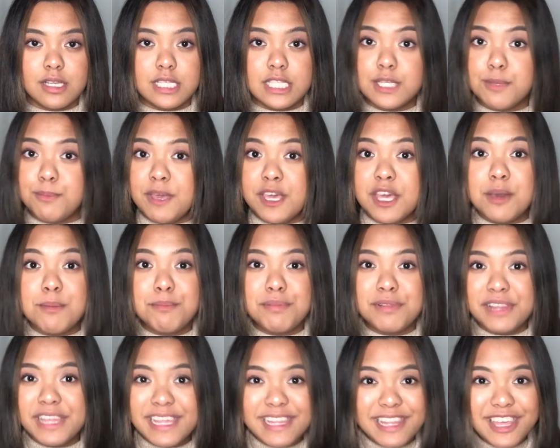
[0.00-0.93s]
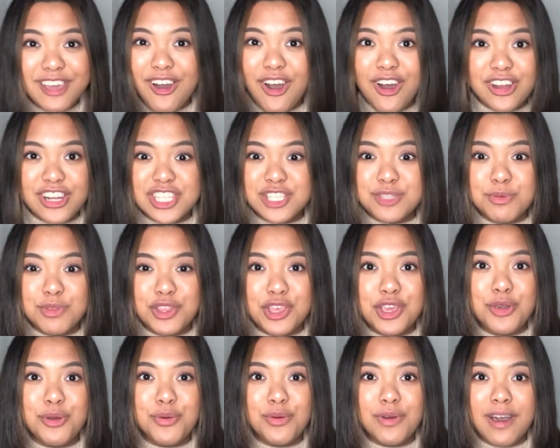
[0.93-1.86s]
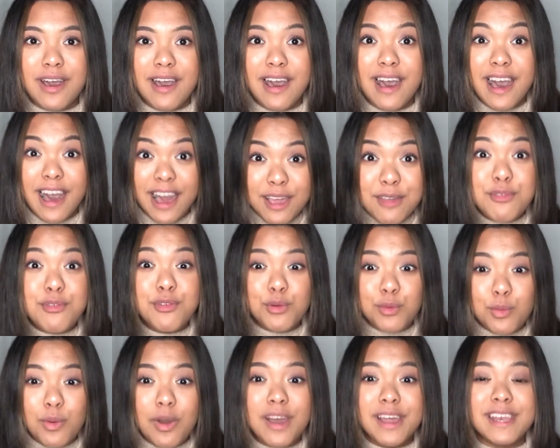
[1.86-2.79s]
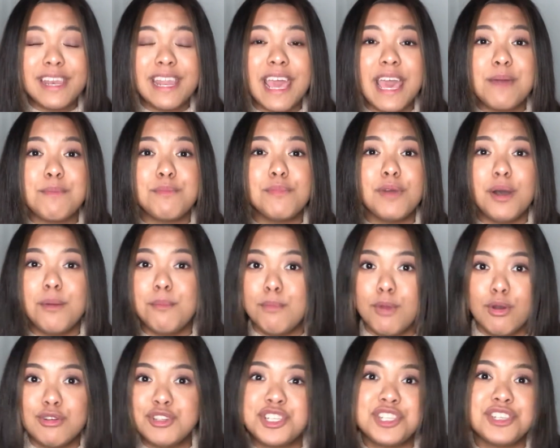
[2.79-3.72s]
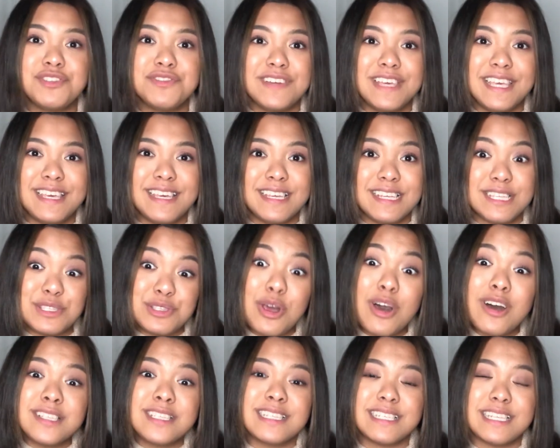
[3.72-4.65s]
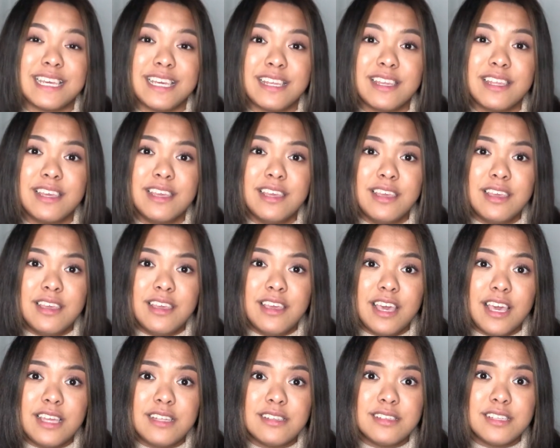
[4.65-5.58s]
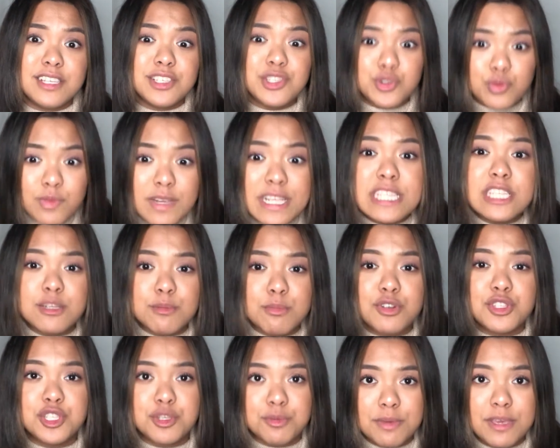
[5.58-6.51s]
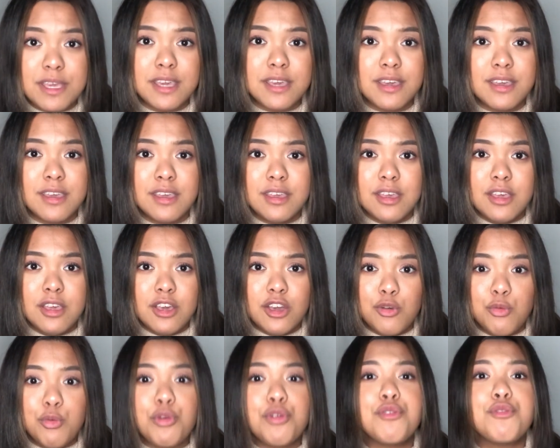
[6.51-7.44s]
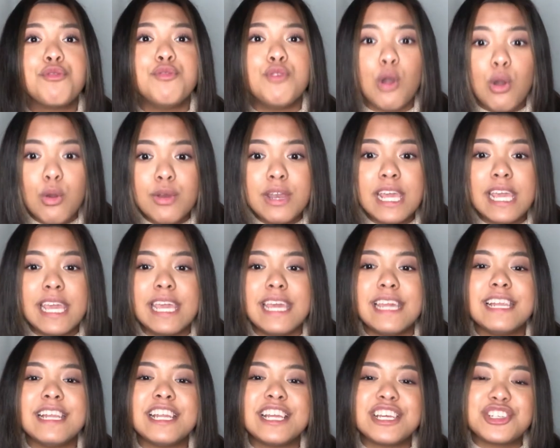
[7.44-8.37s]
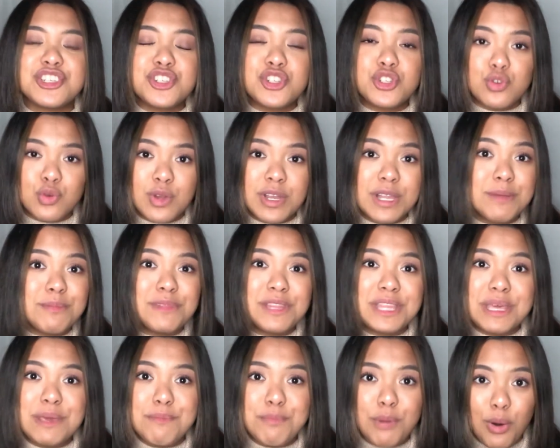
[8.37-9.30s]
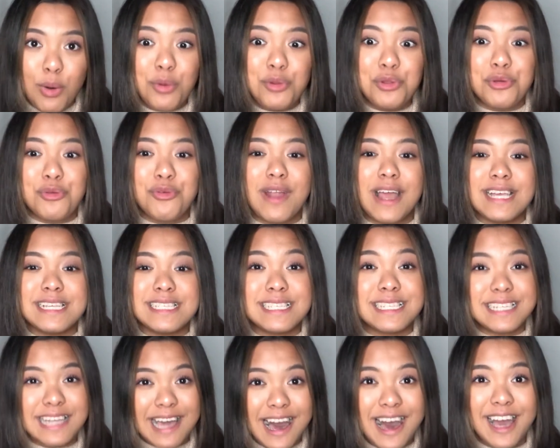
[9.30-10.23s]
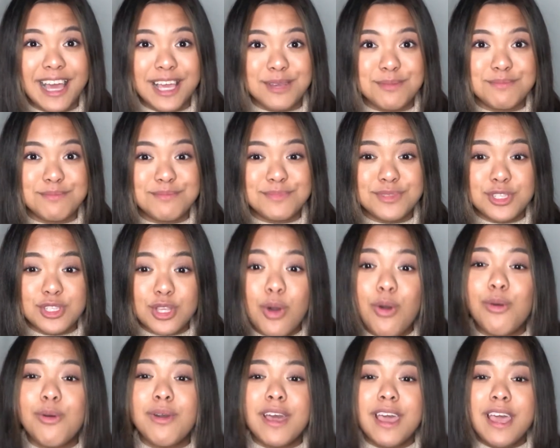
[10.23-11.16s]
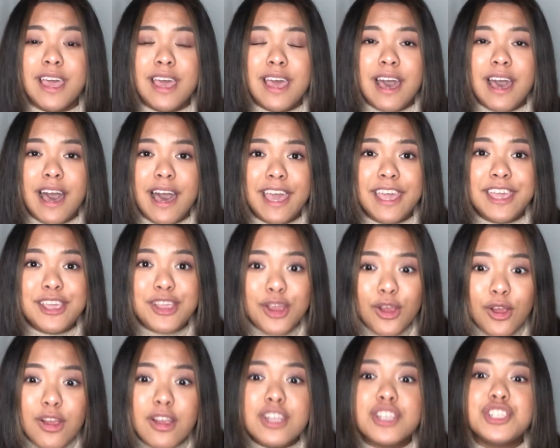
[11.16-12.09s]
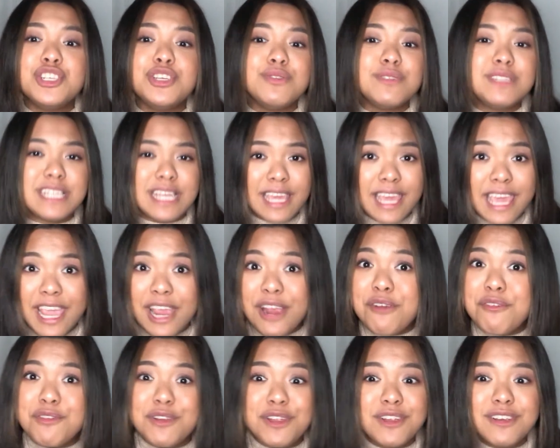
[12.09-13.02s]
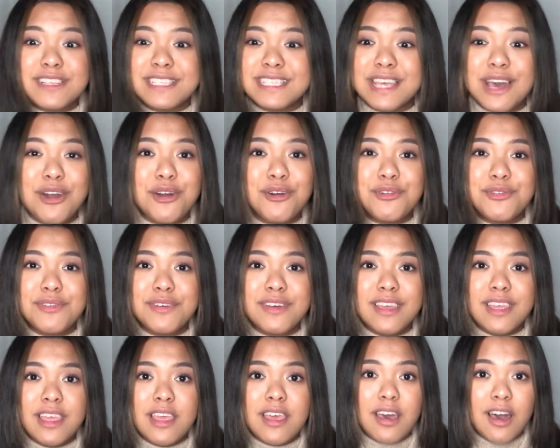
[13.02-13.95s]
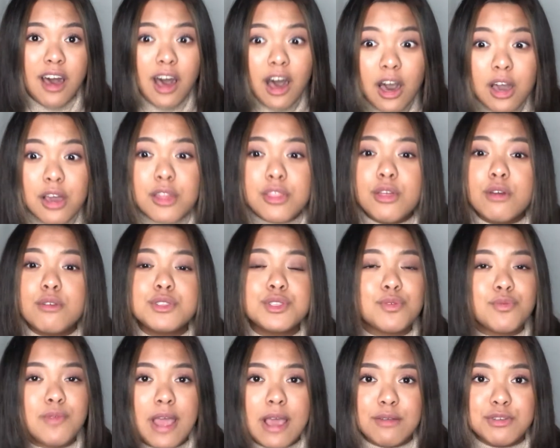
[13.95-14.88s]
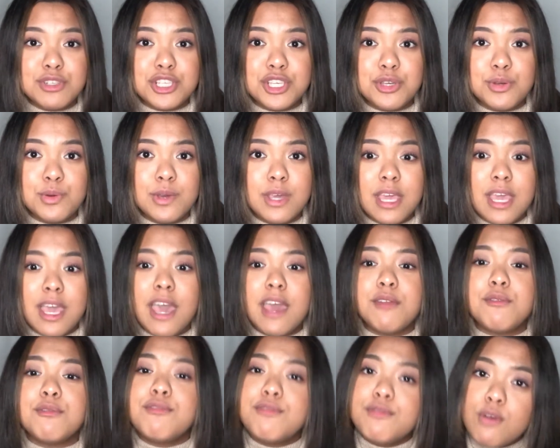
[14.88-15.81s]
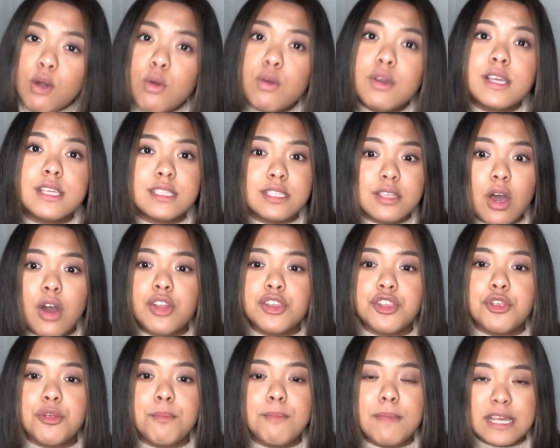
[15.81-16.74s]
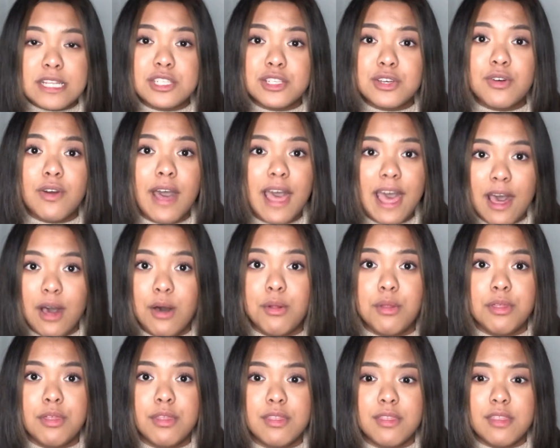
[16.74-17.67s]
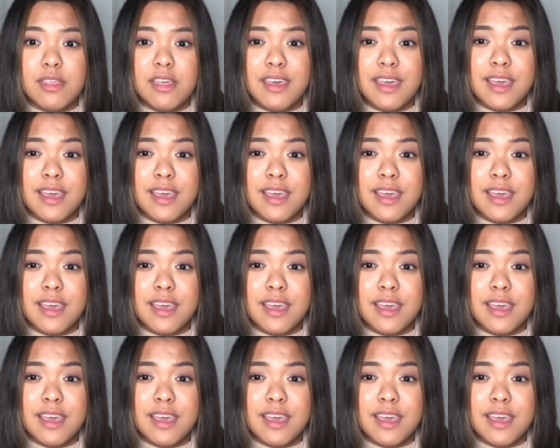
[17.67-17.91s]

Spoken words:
To be completely honest with you, I for one am emotionally exhausted, and it's reasonable to be. we're voting in an extremely polarized time. So I encourage you to care for yourself, hug those around you, and focus on your mental health.